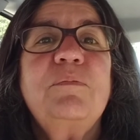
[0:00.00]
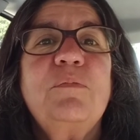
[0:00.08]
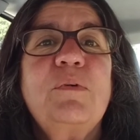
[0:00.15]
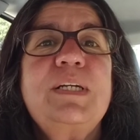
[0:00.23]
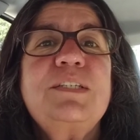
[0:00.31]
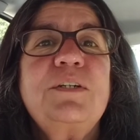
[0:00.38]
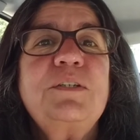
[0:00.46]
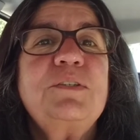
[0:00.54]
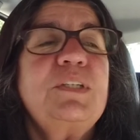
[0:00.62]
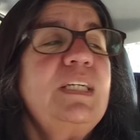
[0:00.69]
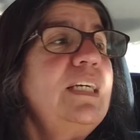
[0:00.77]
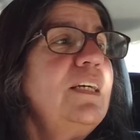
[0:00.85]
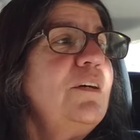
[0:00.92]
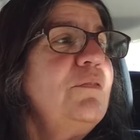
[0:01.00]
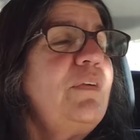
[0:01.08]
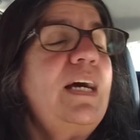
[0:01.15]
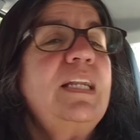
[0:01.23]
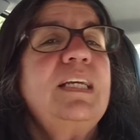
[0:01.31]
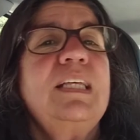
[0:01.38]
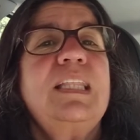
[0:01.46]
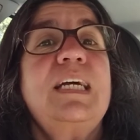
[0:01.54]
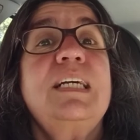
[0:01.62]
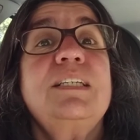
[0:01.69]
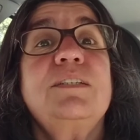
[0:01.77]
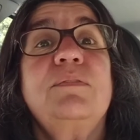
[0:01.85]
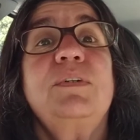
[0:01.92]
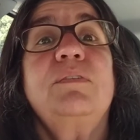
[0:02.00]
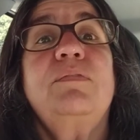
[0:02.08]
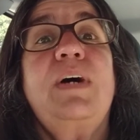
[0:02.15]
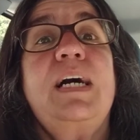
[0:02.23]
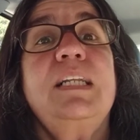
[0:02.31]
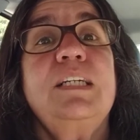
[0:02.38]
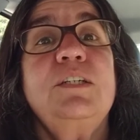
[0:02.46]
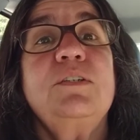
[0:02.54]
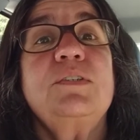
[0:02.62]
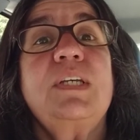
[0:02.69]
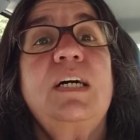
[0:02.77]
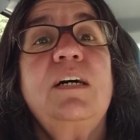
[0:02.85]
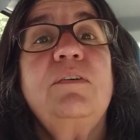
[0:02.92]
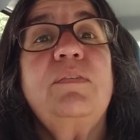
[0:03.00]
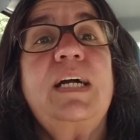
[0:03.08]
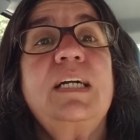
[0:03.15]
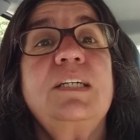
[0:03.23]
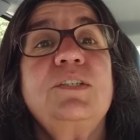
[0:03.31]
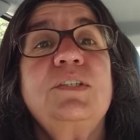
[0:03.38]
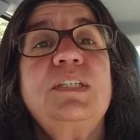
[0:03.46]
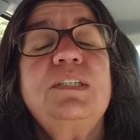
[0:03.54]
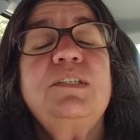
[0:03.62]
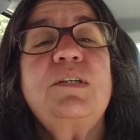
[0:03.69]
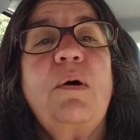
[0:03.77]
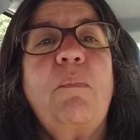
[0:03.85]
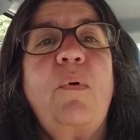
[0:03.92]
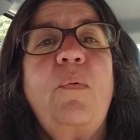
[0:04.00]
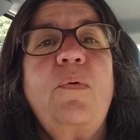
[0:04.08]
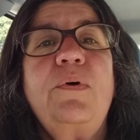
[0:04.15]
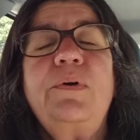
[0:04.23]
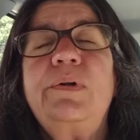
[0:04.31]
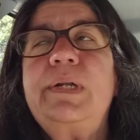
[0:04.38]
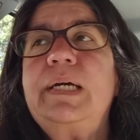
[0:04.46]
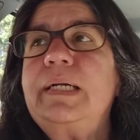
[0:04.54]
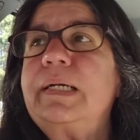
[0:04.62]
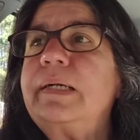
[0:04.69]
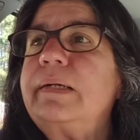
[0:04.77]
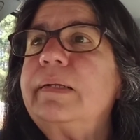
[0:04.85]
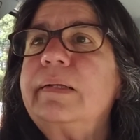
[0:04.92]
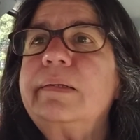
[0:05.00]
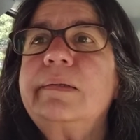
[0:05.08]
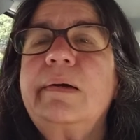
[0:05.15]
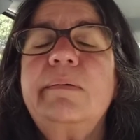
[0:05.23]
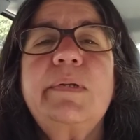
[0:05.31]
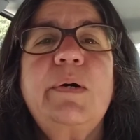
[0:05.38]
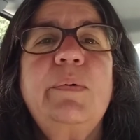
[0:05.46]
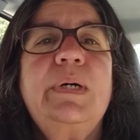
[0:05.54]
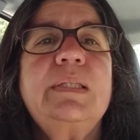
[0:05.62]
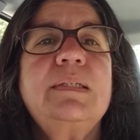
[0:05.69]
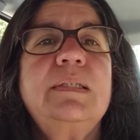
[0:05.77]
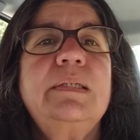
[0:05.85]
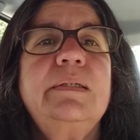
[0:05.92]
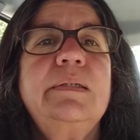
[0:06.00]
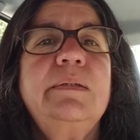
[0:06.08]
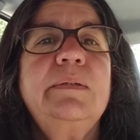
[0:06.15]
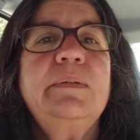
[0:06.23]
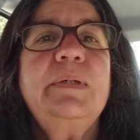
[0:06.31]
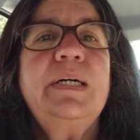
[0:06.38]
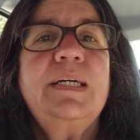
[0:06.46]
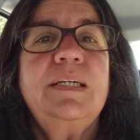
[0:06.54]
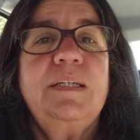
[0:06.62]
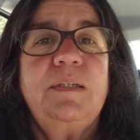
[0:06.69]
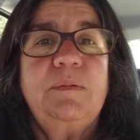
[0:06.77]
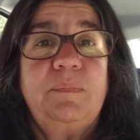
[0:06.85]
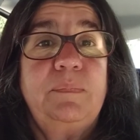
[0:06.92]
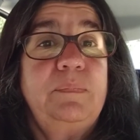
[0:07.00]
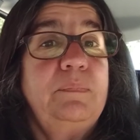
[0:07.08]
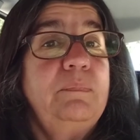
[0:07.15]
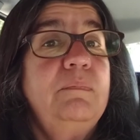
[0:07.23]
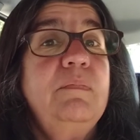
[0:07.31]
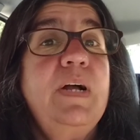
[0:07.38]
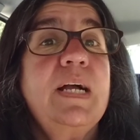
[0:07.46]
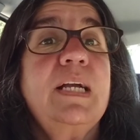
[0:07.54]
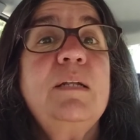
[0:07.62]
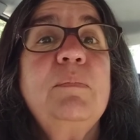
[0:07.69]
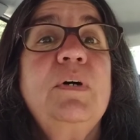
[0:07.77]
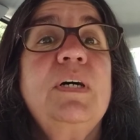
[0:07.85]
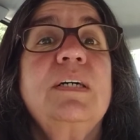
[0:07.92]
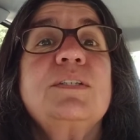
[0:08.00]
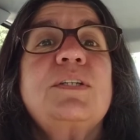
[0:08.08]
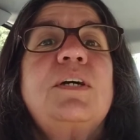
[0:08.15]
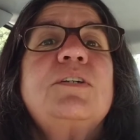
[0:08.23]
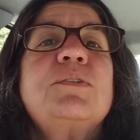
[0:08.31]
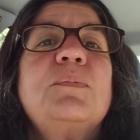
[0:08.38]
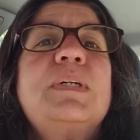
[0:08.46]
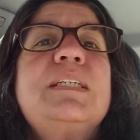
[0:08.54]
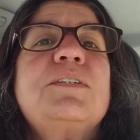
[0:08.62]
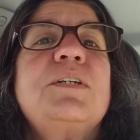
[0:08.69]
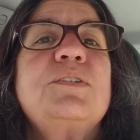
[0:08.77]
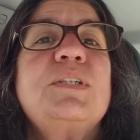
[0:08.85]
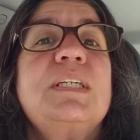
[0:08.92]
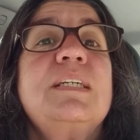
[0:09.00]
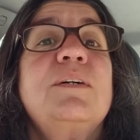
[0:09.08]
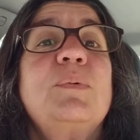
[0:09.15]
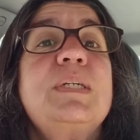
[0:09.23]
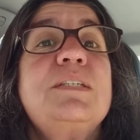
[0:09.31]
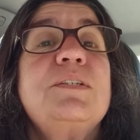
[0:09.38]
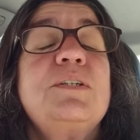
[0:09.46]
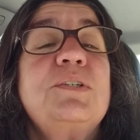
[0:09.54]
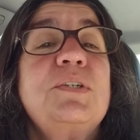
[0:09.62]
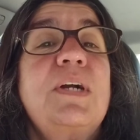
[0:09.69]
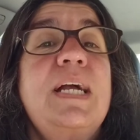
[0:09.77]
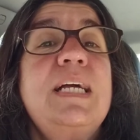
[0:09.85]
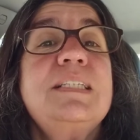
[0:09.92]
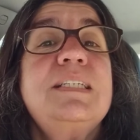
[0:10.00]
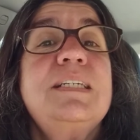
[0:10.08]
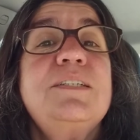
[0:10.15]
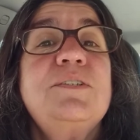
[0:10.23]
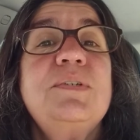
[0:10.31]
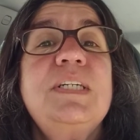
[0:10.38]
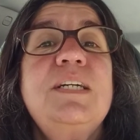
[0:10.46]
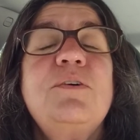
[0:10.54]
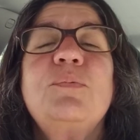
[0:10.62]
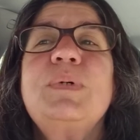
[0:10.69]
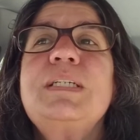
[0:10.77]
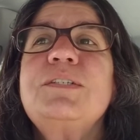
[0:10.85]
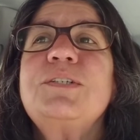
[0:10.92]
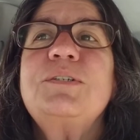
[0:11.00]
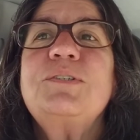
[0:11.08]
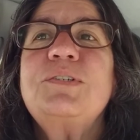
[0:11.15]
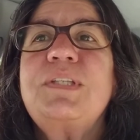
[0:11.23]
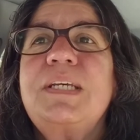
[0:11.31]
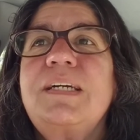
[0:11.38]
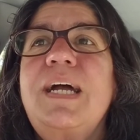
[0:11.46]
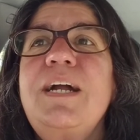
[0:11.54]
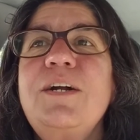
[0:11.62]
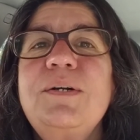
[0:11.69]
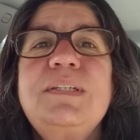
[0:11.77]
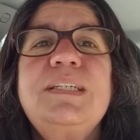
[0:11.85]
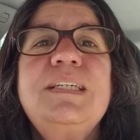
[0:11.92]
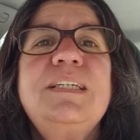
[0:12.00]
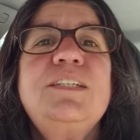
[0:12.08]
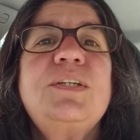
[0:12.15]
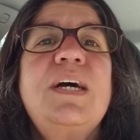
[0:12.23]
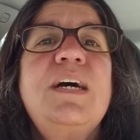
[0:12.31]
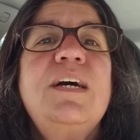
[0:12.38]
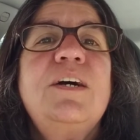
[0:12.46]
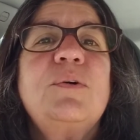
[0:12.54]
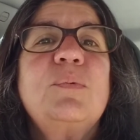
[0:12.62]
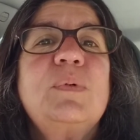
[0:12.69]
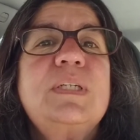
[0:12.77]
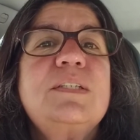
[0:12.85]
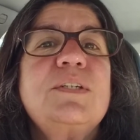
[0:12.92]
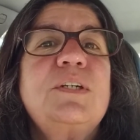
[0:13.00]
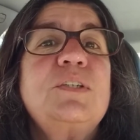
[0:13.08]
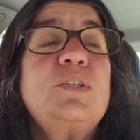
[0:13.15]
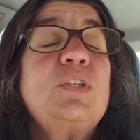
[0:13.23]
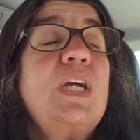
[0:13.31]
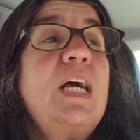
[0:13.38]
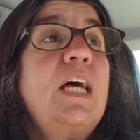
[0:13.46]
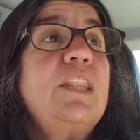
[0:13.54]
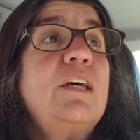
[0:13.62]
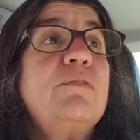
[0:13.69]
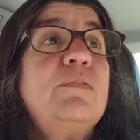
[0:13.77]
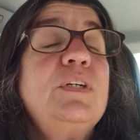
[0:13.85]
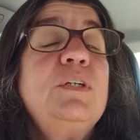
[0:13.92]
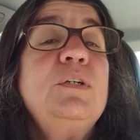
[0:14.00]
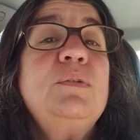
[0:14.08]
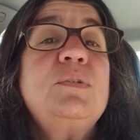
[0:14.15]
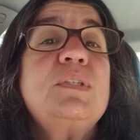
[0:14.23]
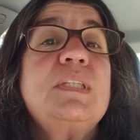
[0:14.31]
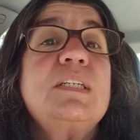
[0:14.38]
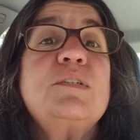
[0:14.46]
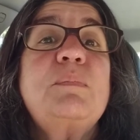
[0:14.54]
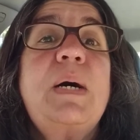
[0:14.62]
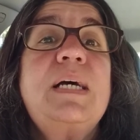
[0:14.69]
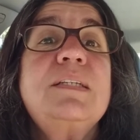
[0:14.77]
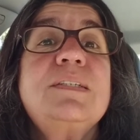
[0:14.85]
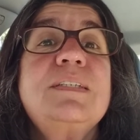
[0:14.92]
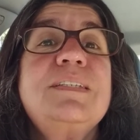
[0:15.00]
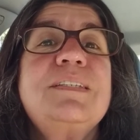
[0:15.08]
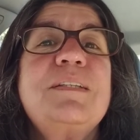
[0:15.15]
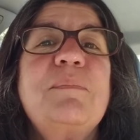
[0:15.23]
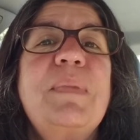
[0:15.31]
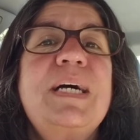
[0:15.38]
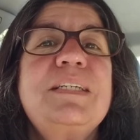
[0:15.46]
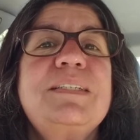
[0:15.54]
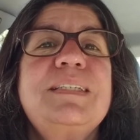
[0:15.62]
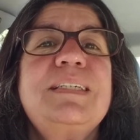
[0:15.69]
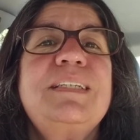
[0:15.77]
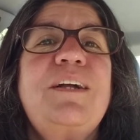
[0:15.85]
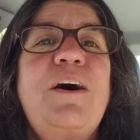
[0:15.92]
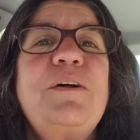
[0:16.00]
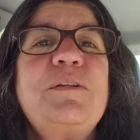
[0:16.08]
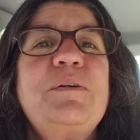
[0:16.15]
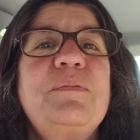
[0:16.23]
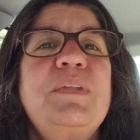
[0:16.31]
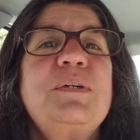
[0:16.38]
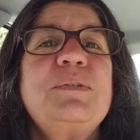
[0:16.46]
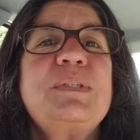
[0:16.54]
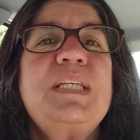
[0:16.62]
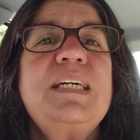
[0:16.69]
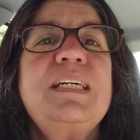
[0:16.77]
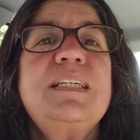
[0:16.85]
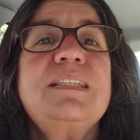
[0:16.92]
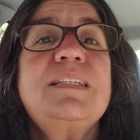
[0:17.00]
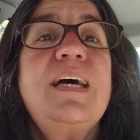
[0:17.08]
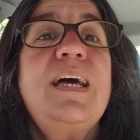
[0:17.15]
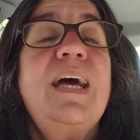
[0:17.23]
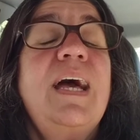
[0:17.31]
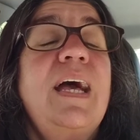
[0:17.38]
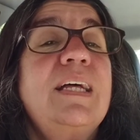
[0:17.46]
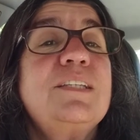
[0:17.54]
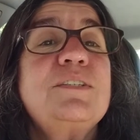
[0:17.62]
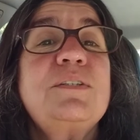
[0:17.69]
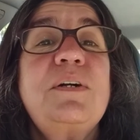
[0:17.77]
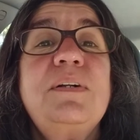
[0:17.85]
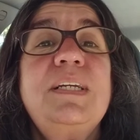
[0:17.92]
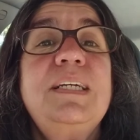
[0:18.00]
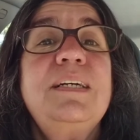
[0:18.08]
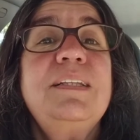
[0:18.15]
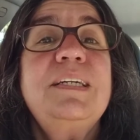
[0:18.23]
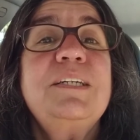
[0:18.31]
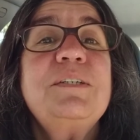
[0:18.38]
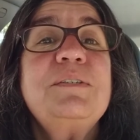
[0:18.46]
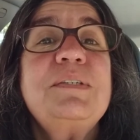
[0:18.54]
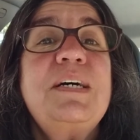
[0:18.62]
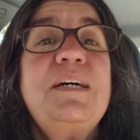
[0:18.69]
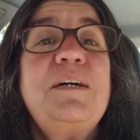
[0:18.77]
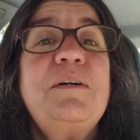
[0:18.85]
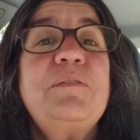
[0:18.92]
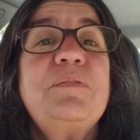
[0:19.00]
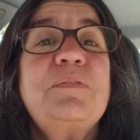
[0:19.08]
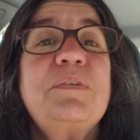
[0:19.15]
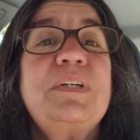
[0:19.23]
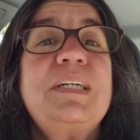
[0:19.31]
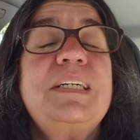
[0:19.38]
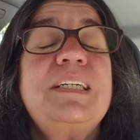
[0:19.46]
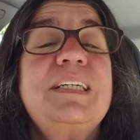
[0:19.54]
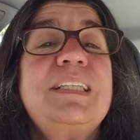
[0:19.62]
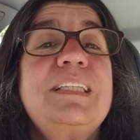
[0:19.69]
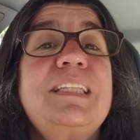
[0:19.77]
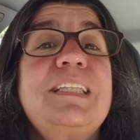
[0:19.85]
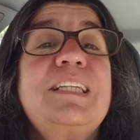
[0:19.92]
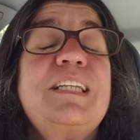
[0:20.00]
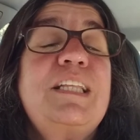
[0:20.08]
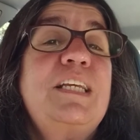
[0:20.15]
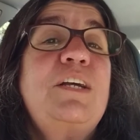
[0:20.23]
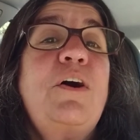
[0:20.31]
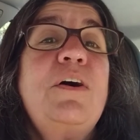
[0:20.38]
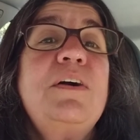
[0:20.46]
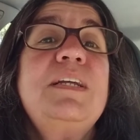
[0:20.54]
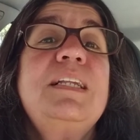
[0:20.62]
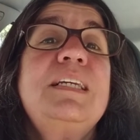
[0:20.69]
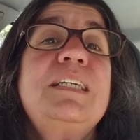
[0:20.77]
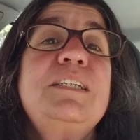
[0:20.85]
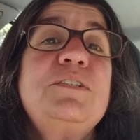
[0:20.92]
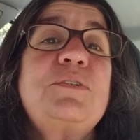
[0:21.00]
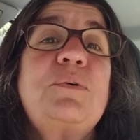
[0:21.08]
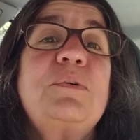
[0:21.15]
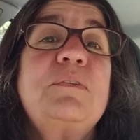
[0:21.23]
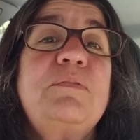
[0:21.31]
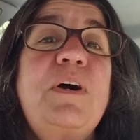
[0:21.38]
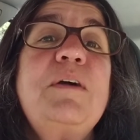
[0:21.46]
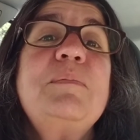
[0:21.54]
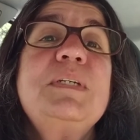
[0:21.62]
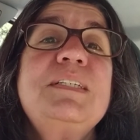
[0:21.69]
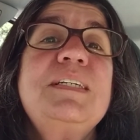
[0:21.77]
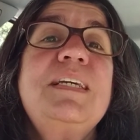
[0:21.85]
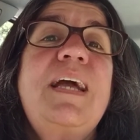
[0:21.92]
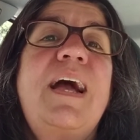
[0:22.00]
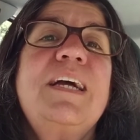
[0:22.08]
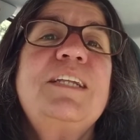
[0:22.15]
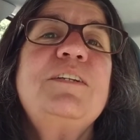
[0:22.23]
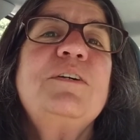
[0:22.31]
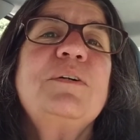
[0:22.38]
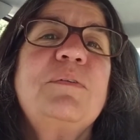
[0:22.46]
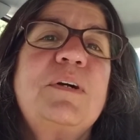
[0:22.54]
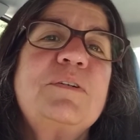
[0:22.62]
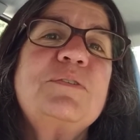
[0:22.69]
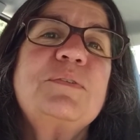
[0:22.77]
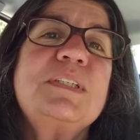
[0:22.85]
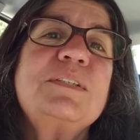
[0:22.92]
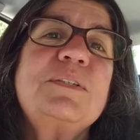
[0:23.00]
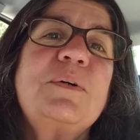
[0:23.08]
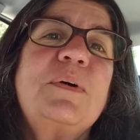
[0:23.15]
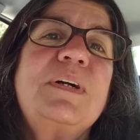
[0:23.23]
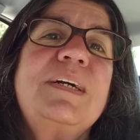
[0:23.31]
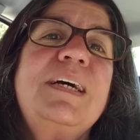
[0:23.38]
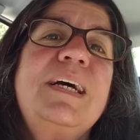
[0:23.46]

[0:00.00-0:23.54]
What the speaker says: researching, finding things. If you're finding yourself anxious, bored, don't know what to do, get a book. Start researching. Research your ancestry. Research the heritage. Research the foods, the spices, the medicine, all of those things. And start healing yourself. The garden is your pharmacy and your grocery store.